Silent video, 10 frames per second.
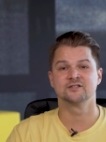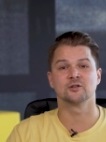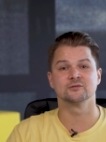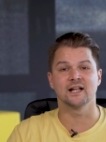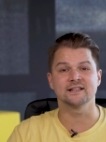So
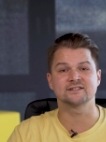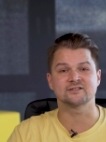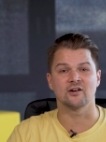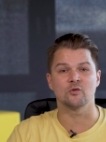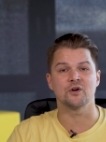let's
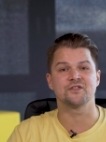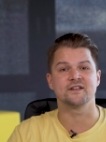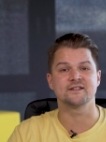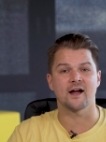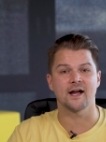start with the
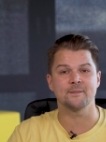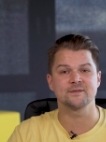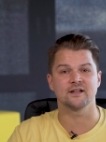types